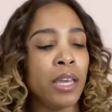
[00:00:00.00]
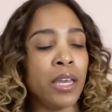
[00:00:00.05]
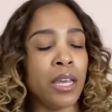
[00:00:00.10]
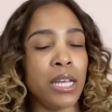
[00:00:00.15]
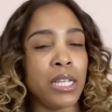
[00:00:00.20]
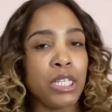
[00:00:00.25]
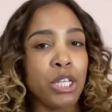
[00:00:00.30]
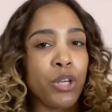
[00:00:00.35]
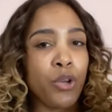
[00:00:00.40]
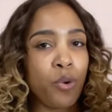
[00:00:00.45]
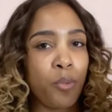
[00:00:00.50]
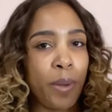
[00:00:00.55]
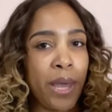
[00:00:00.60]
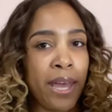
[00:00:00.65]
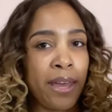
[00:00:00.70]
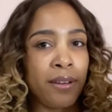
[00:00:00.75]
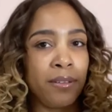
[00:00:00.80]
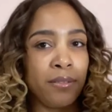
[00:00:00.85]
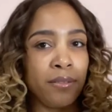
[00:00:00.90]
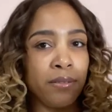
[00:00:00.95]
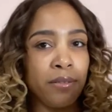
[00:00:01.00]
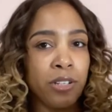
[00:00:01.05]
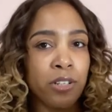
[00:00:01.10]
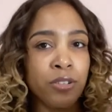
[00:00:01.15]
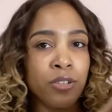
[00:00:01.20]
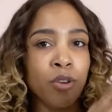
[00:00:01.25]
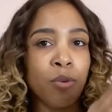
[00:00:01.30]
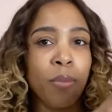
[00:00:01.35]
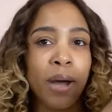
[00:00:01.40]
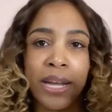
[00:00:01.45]
It's a notepad, there's
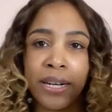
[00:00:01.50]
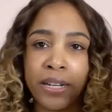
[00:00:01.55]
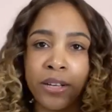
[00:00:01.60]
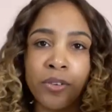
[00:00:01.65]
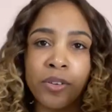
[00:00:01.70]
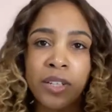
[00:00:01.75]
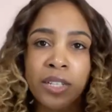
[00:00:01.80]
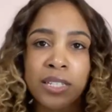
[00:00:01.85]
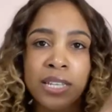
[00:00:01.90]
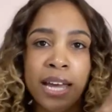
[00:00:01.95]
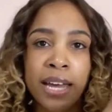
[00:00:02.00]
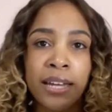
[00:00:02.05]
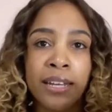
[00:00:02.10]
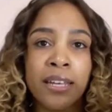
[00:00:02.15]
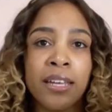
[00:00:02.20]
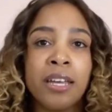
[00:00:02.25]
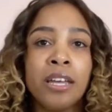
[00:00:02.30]
no binding on the side.